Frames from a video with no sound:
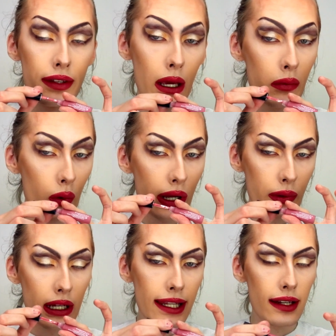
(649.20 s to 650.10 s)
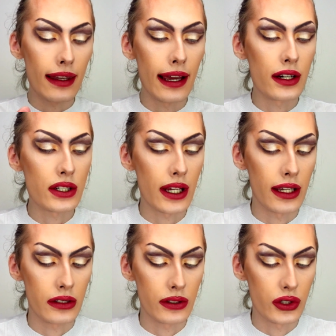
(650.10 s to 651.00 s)
Now I'm going in with a little lighter
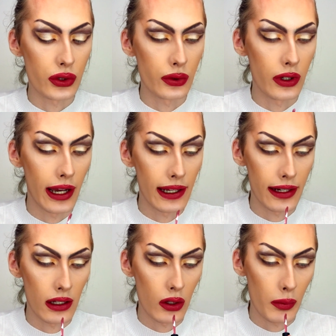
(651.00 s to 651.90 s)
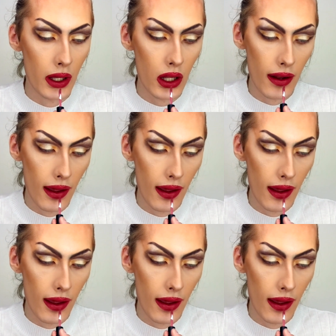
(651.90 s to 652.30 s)
shade to highlight a little bit.